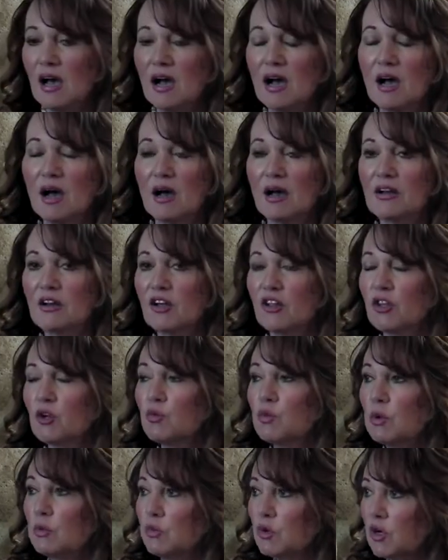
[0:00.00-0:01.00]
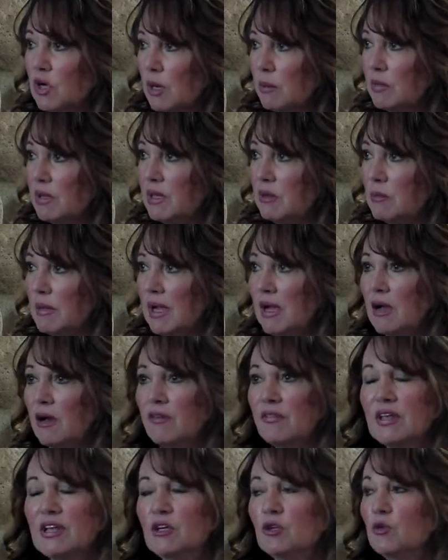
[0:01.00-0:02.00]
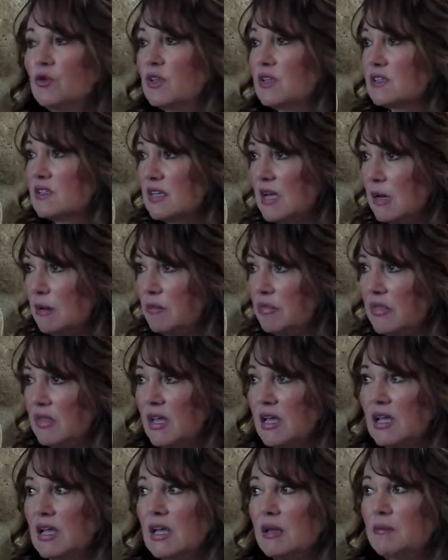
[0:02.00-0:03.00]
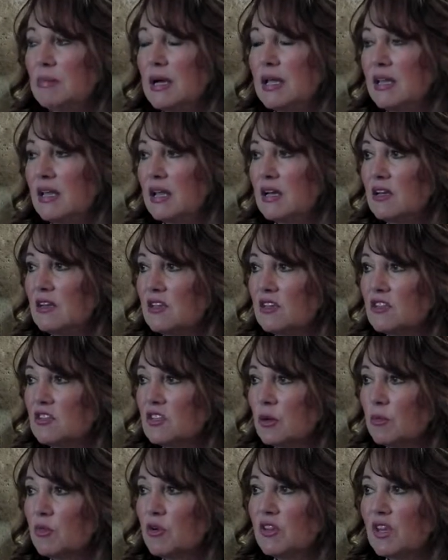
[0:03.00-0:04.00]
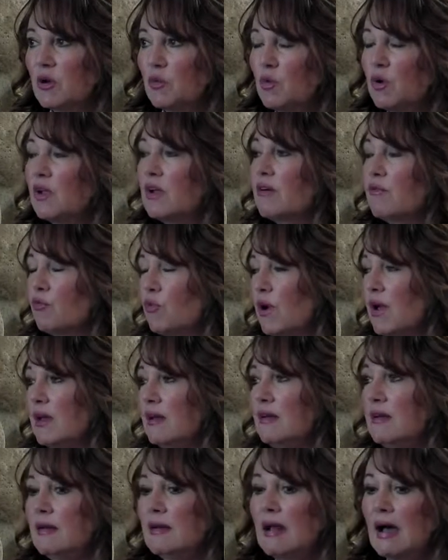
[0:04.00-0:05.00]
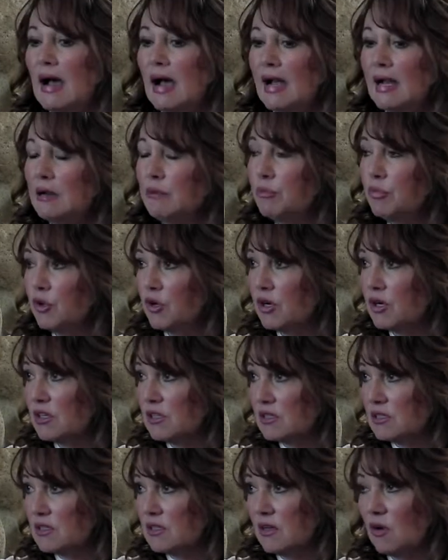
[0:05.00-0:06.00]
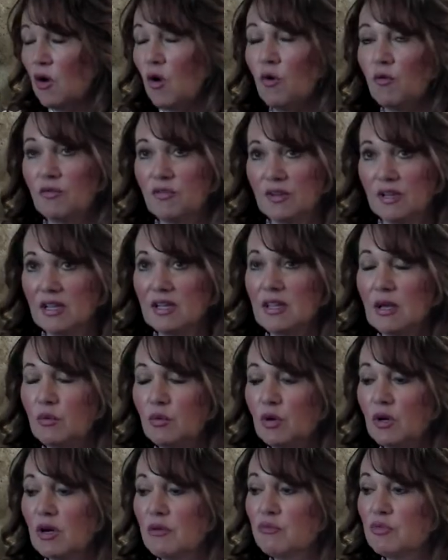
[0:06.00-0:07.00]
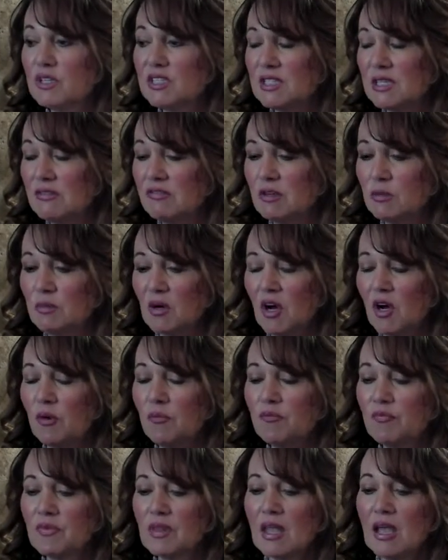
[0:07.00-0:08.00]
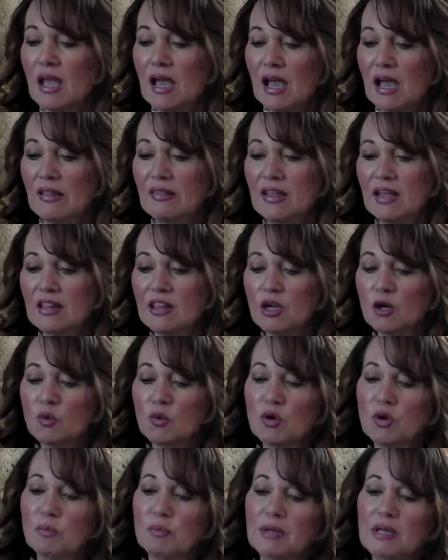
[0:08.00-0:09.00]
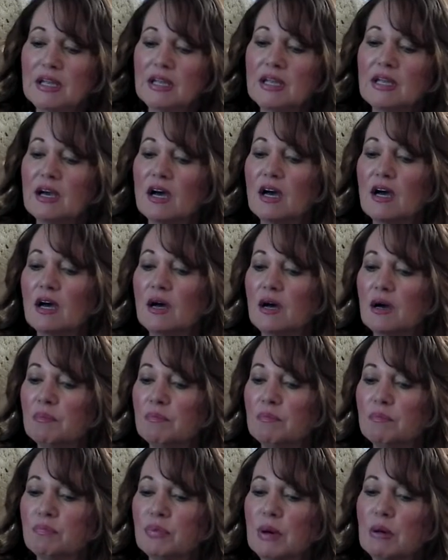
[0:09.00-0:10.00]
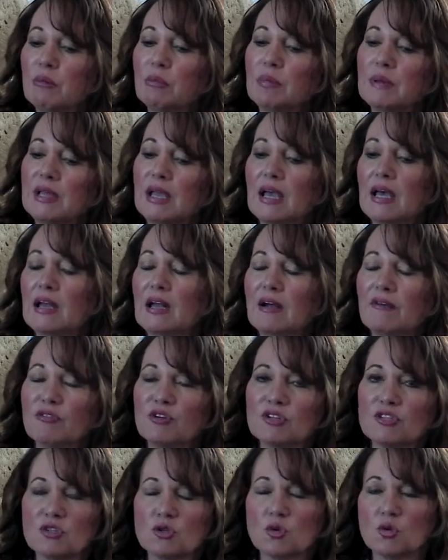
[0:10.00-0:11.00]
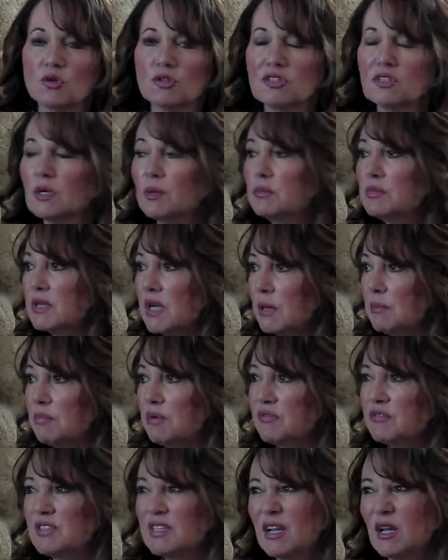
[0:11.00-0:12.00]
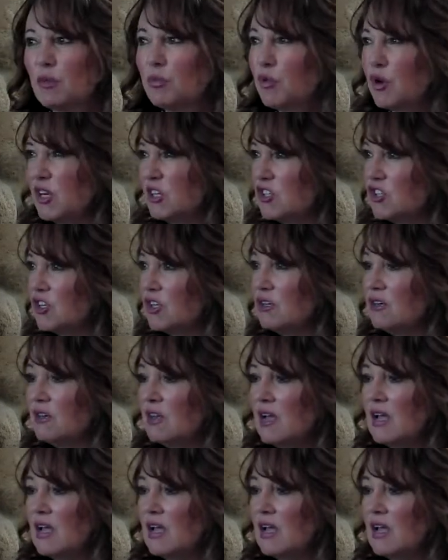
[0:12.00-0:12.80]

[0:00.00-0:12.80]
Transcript: Another one will come in the mail. They do the same thing. And by the end of the summer, they will have read 9 books. Hopefully, they will have received them all. And then there will be probably at every school some type of celebration.